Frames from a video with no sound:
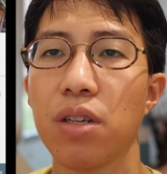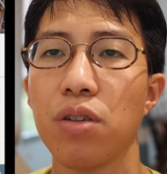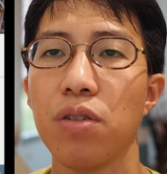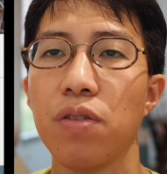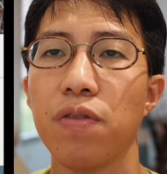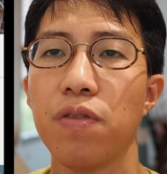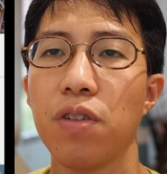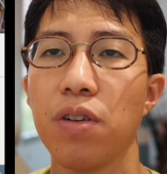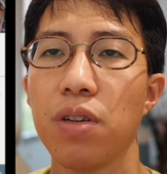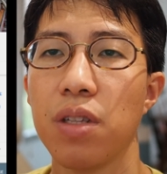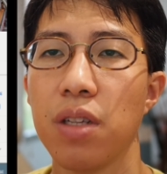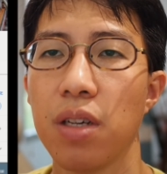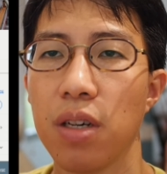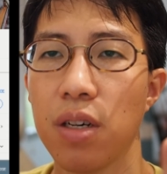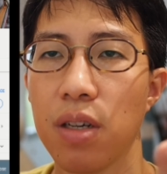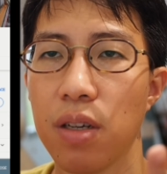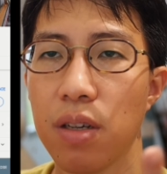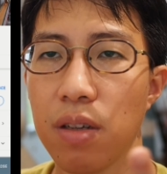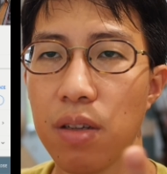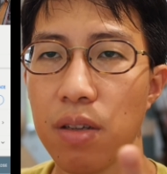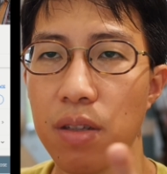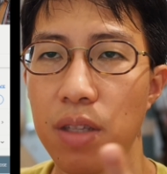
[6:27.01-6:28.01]
go for
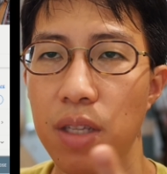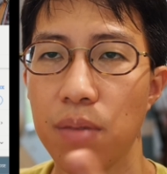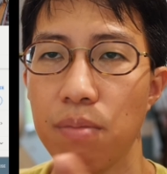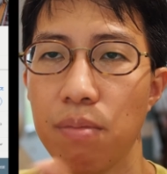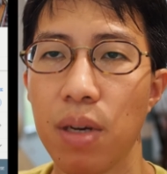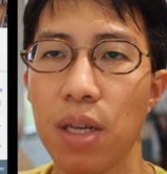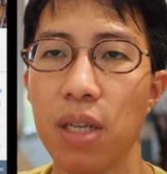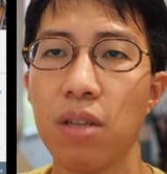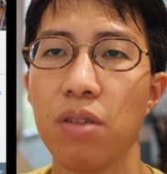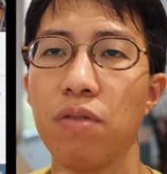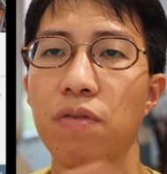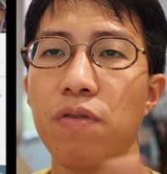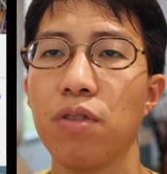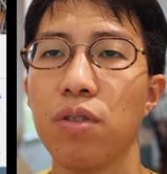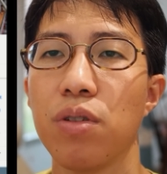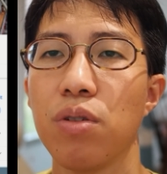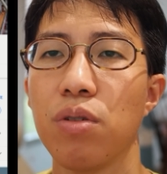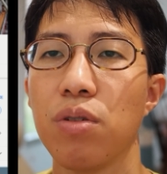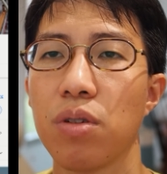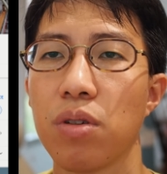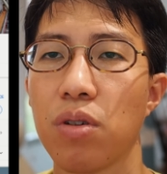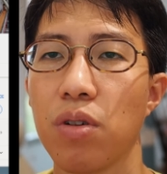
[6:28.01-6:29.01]
the menu
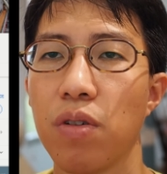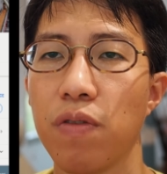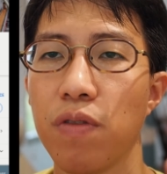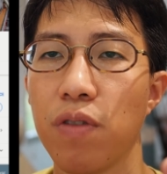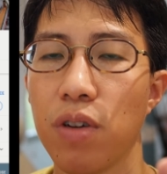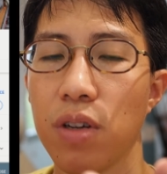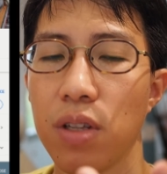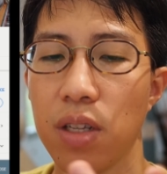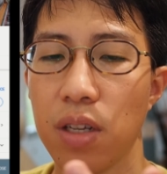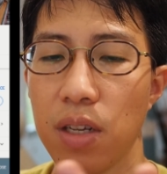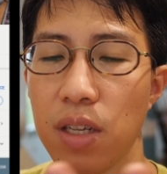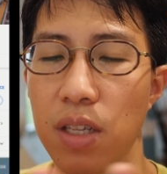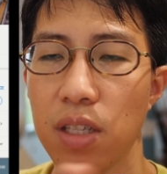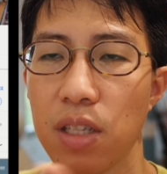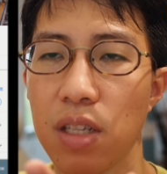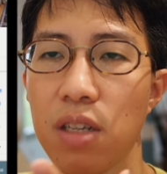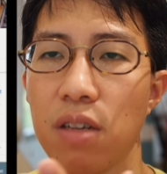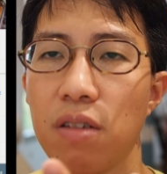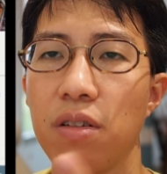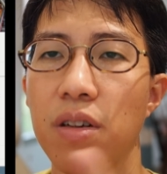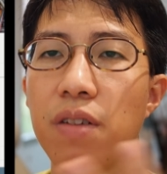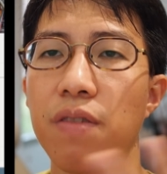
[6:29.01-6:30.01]
photos, go for the
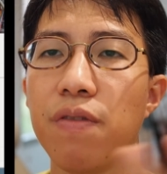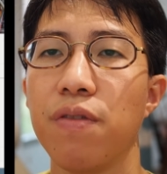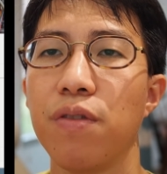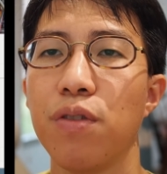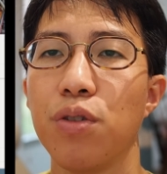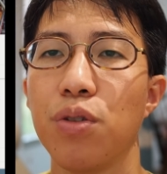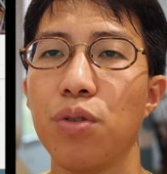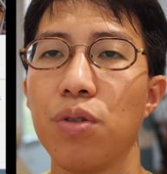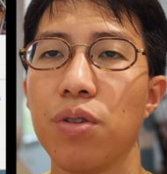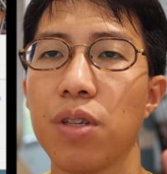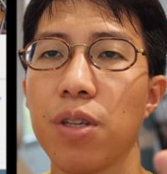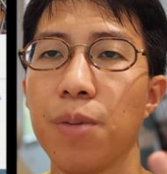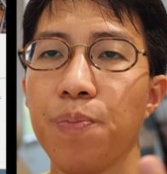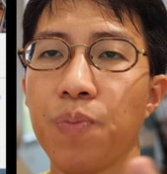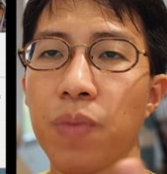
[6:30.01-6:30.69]
interior photos.